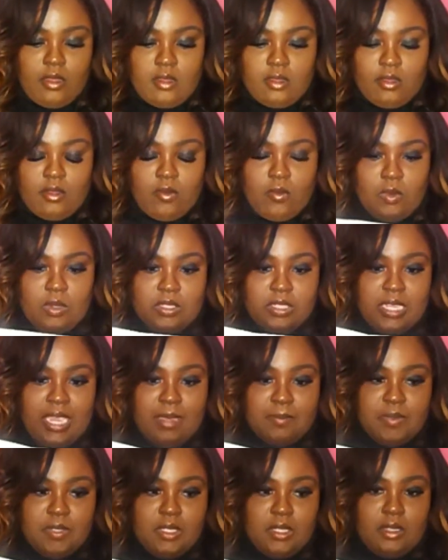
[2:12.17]
what
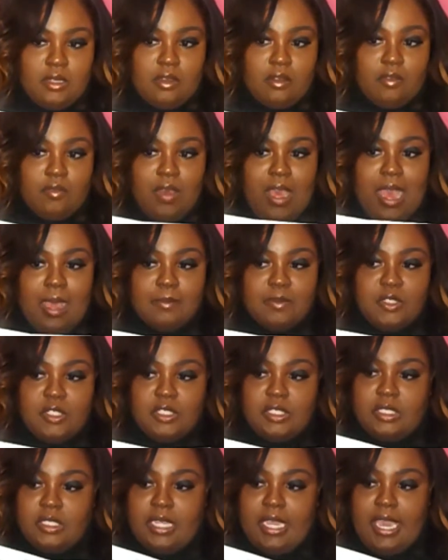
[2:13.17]
types of
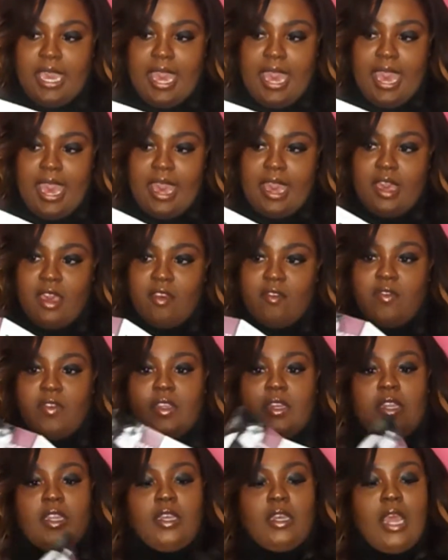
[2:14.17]
options they have
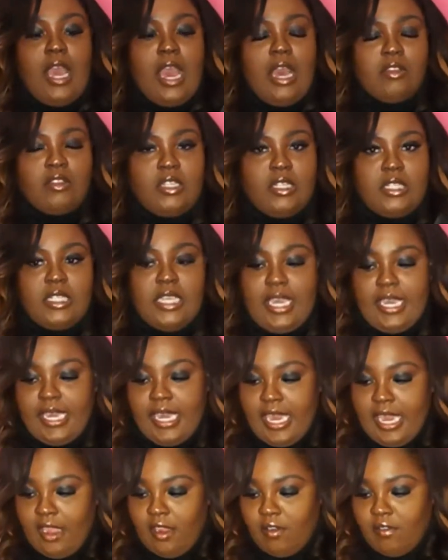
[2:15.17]
and how to take
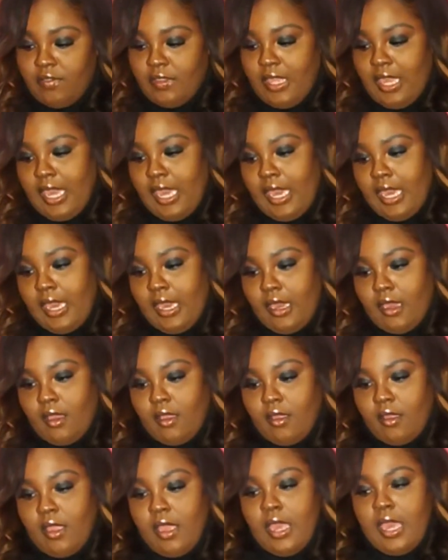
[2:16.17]
care of the
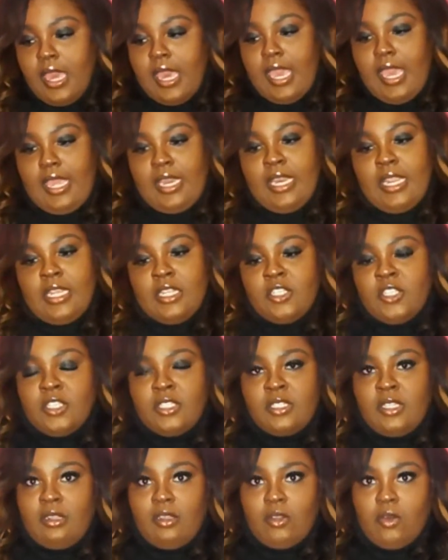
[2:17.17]
hair, and then just
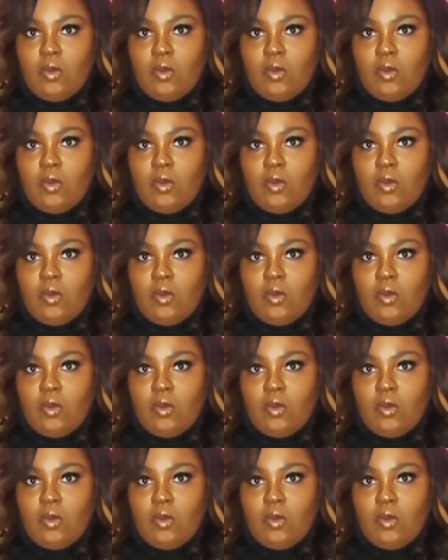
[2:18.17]
the little